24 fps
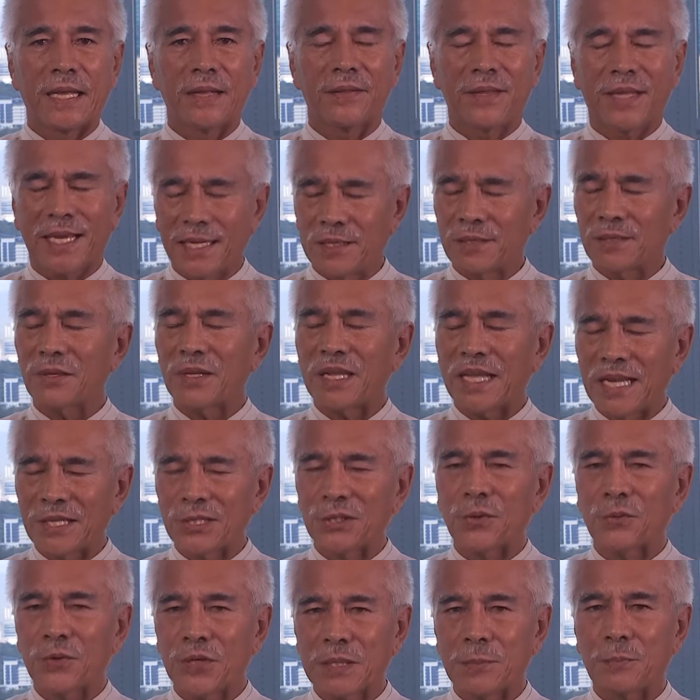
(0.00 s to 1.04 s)
That has
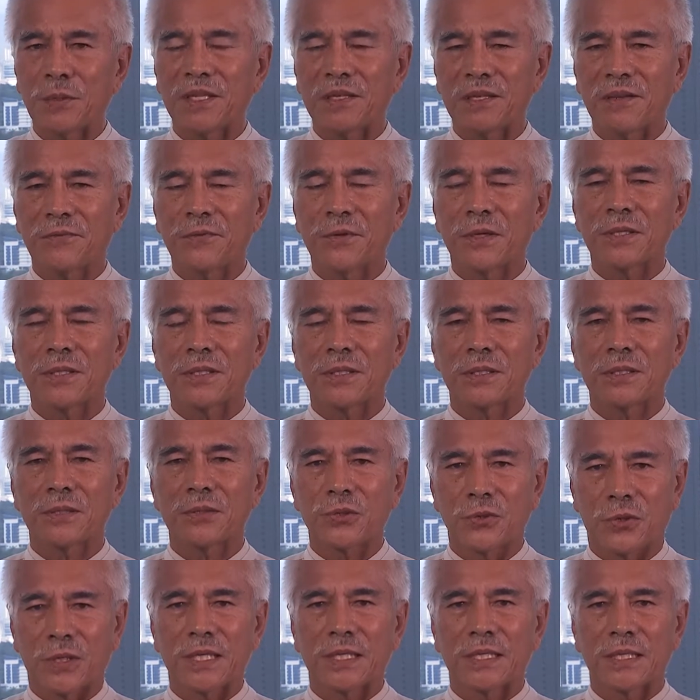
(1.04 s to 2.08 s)
always been the first
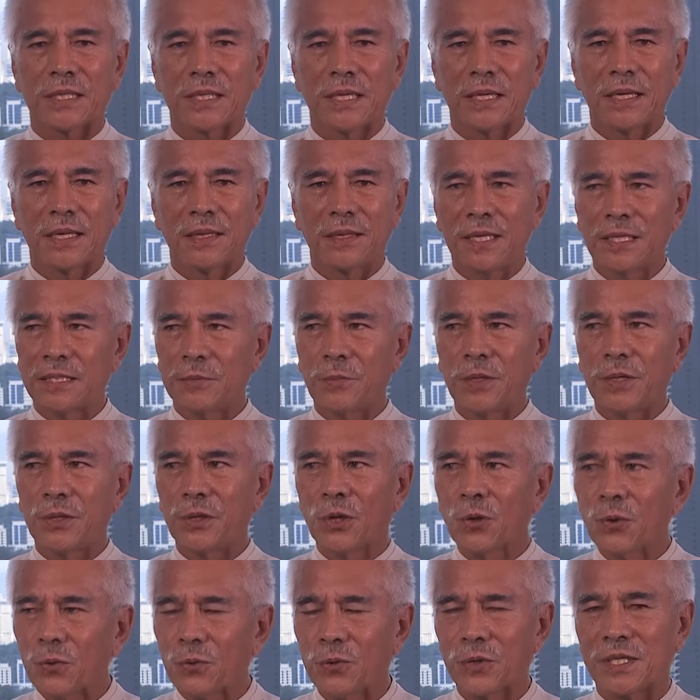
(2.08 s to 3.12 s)
choice. There's been
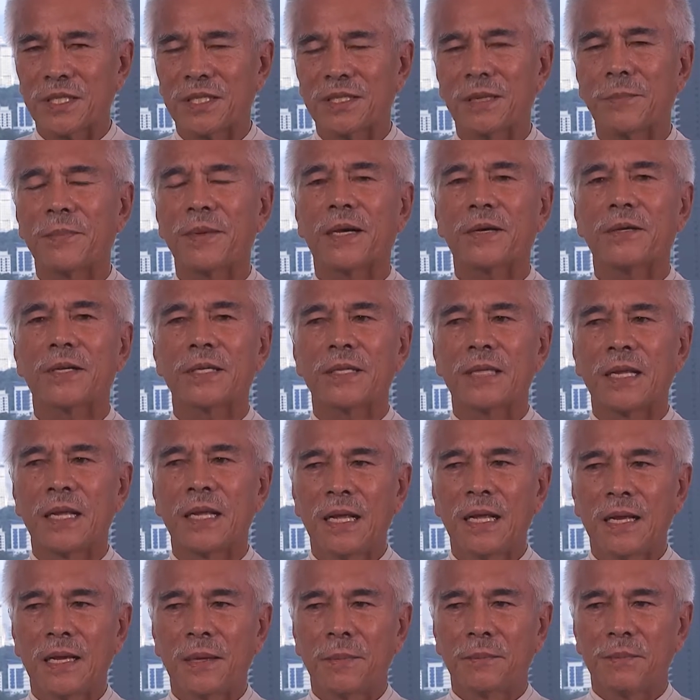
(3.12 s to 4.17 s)
no question about it.
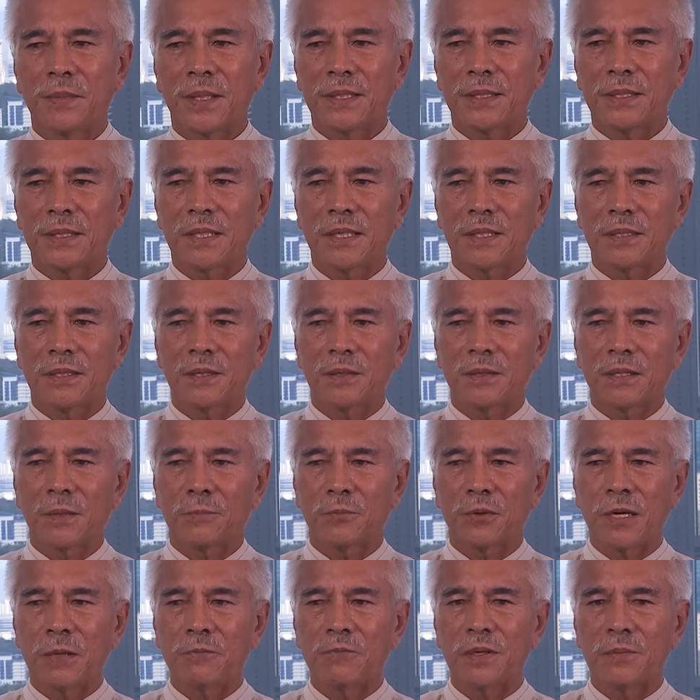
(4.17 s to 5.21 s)
But the
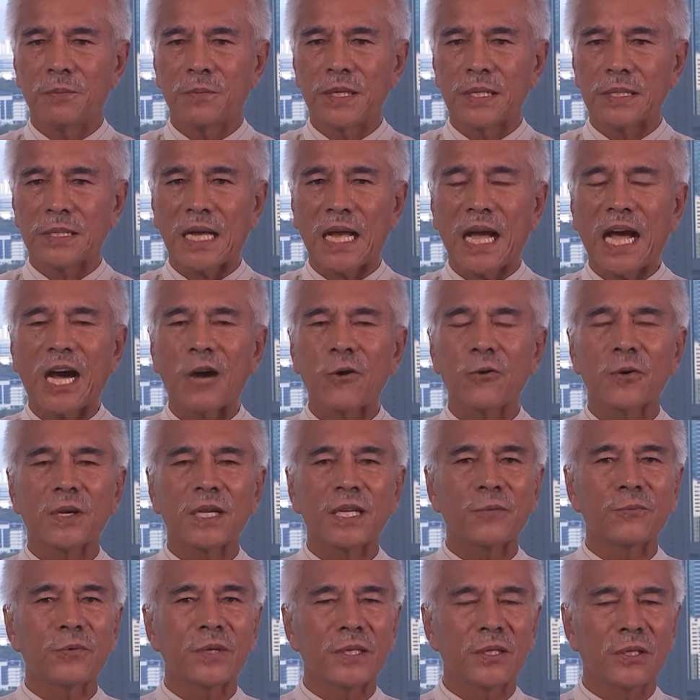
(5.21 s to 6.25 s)
problem is, how
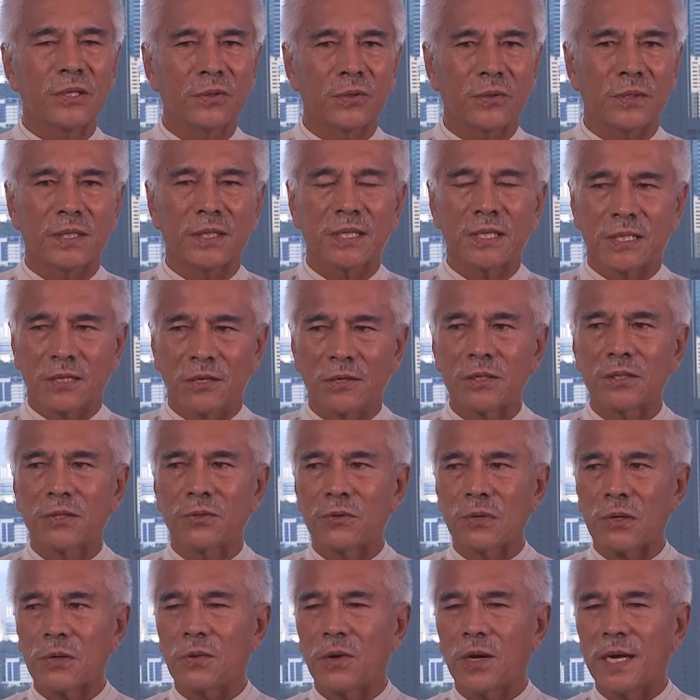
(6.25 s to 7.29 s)
can we do it? It's going to
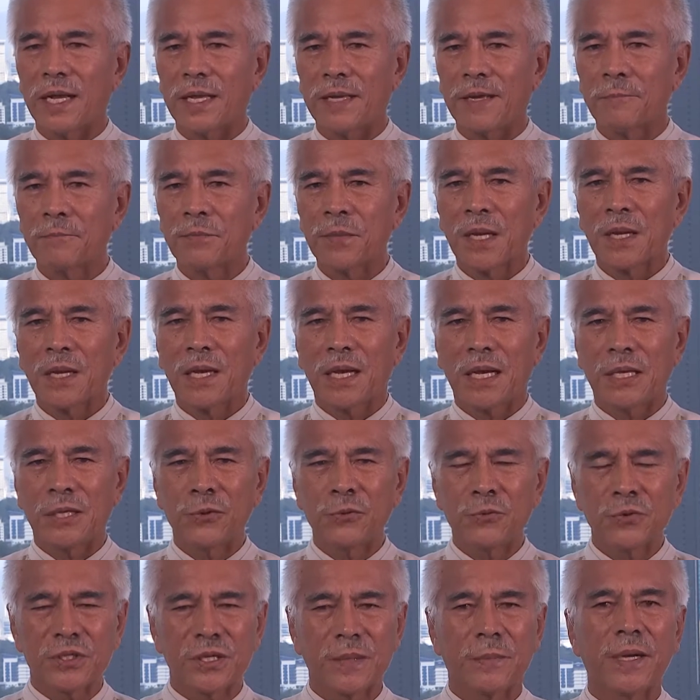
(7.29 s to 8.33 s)
require a
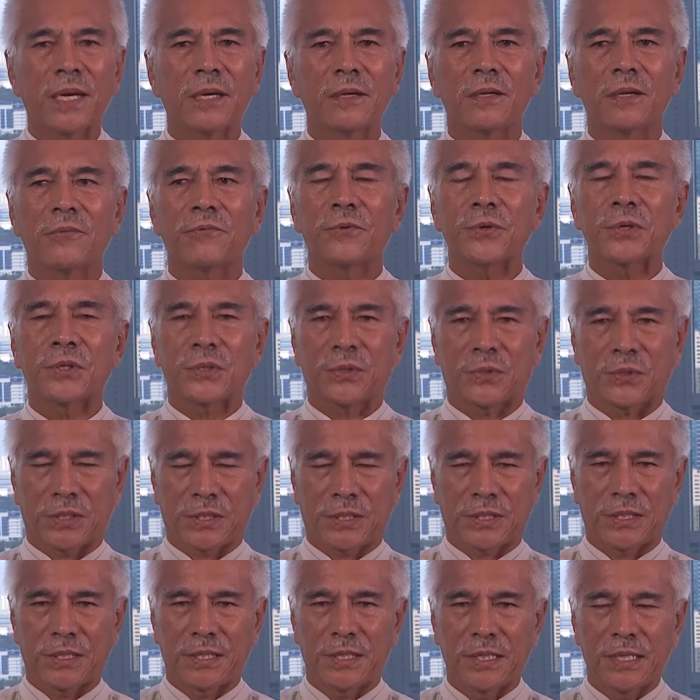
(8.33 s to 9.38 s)
huge amount of
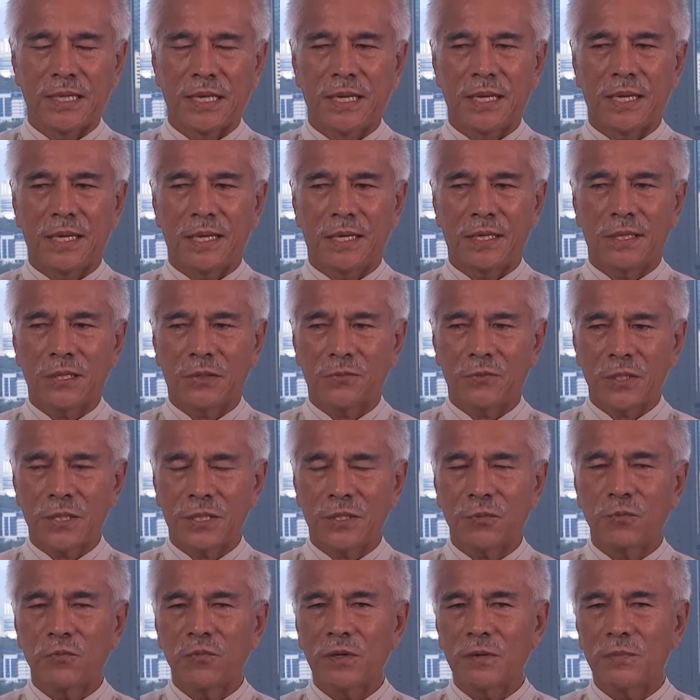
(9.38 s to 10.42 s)
resource. And the
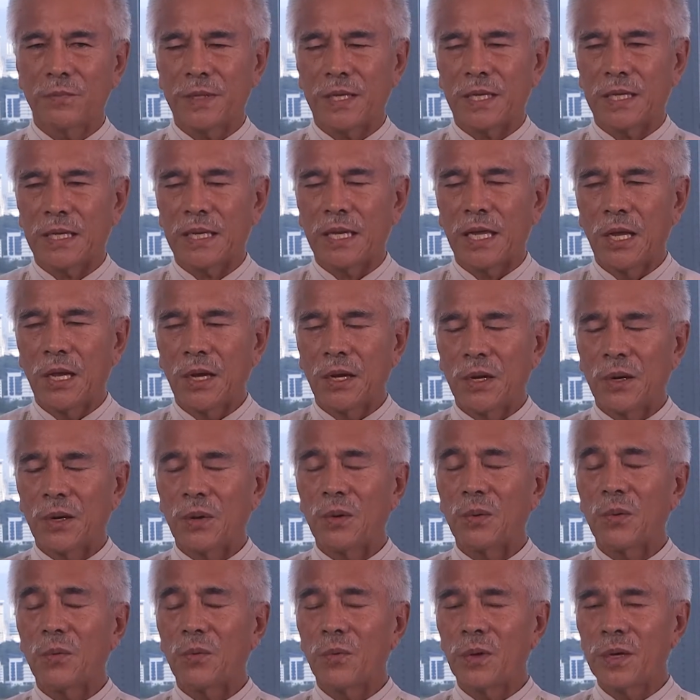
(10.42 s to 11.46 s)
question will be,
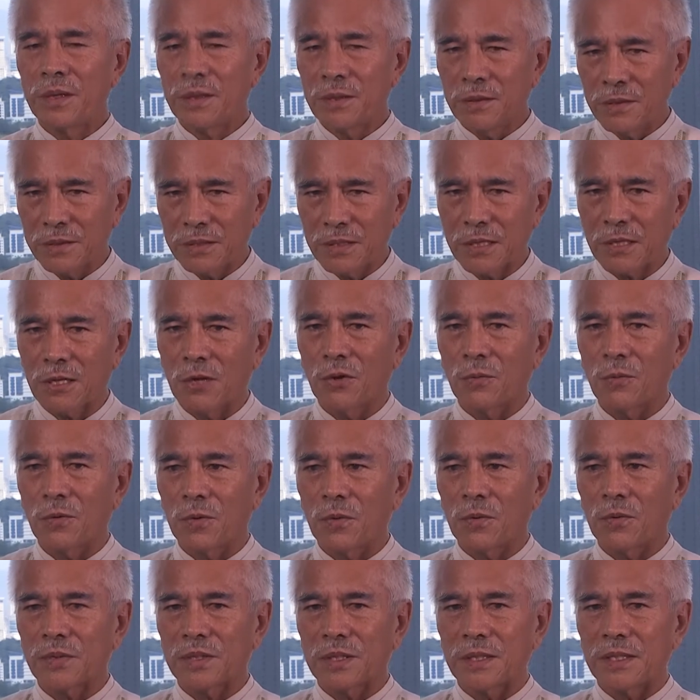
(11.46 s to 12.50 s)
will
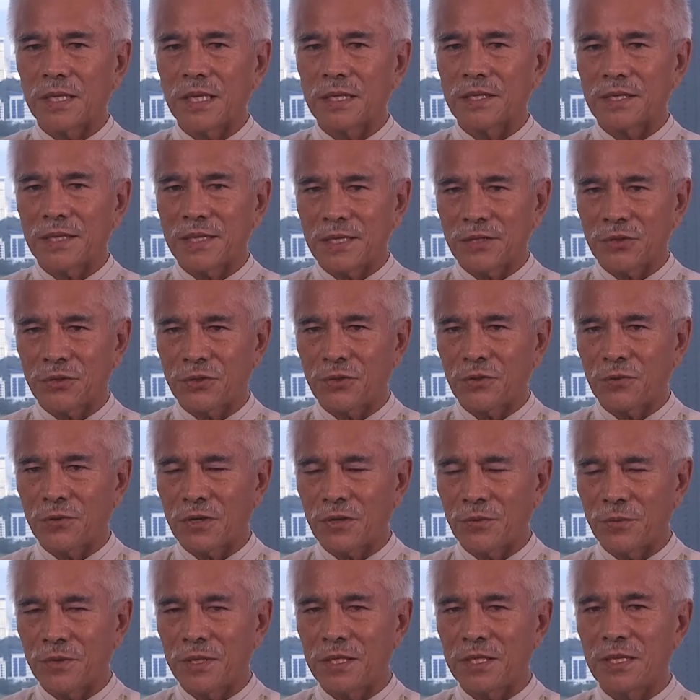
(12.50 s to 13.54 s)
the international
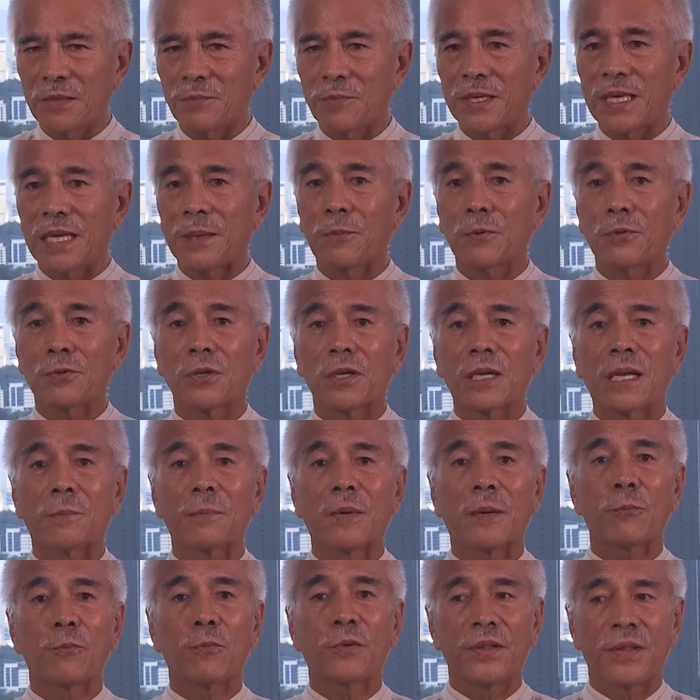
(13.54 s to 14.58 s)
community be able to come
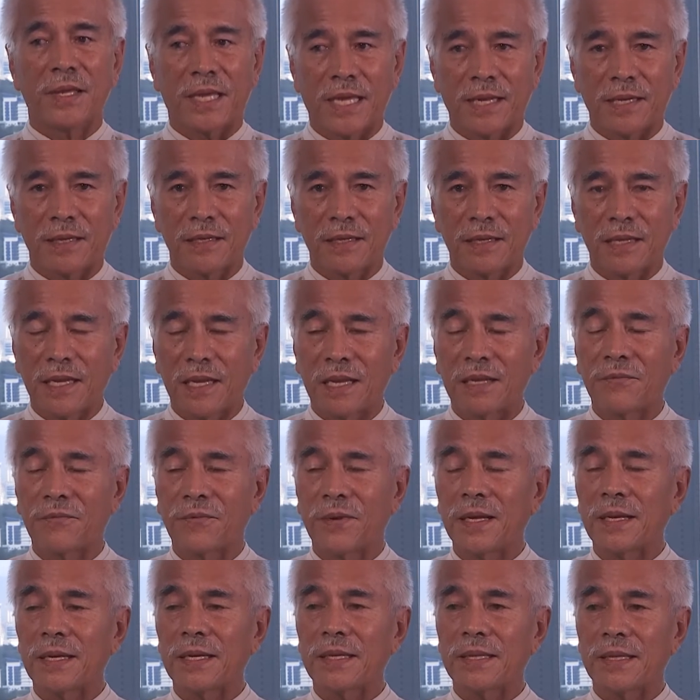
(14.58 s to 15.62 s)
up with that? And
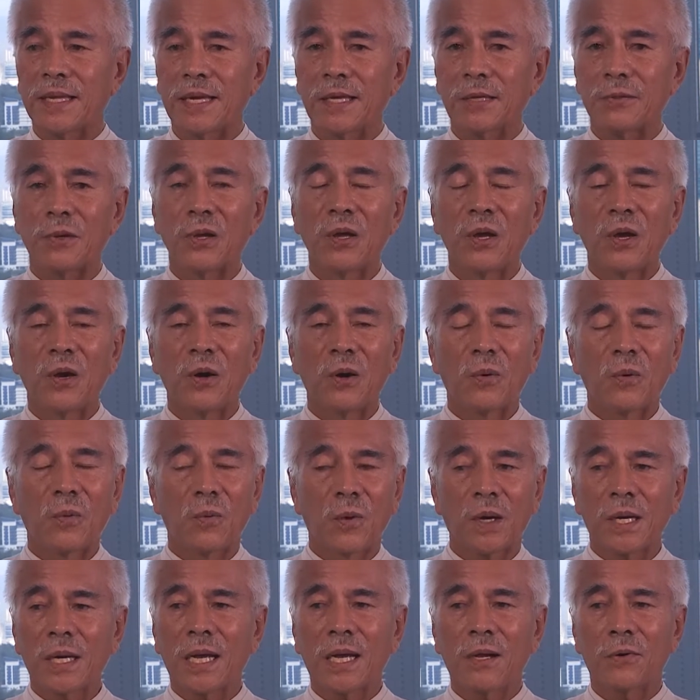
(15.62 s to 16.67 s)
failing that,
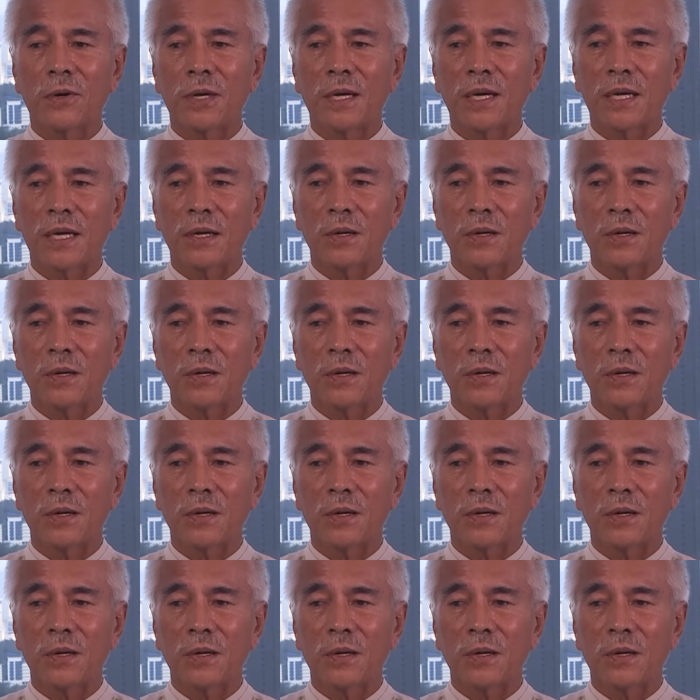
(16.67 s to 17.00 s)
what are